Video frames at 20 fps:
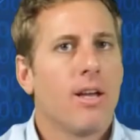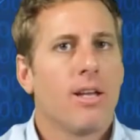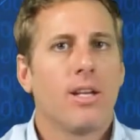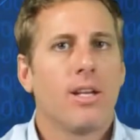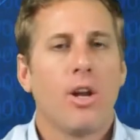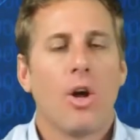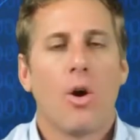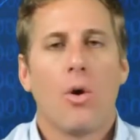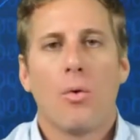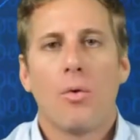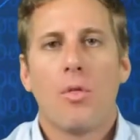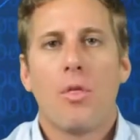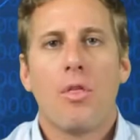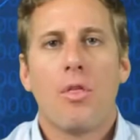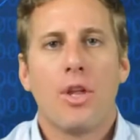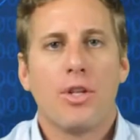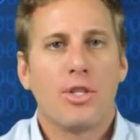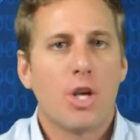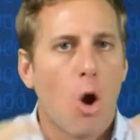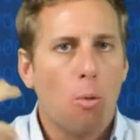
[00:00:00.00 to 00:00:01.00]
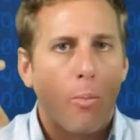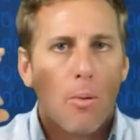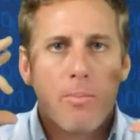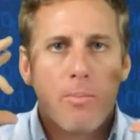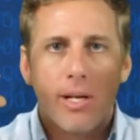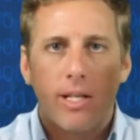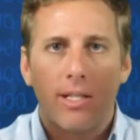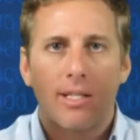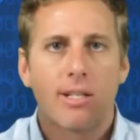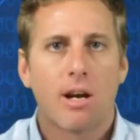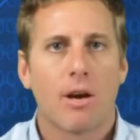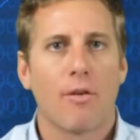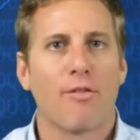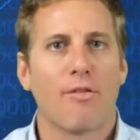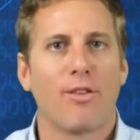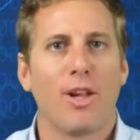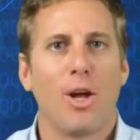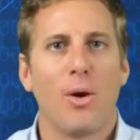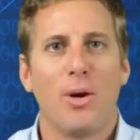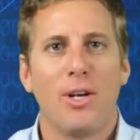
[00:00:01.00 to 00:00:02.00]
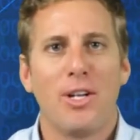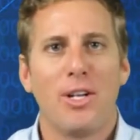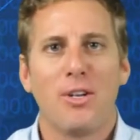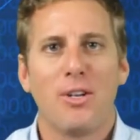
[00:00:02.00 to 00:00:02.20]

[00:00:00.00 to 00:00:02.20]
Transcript: the dopamine start flowing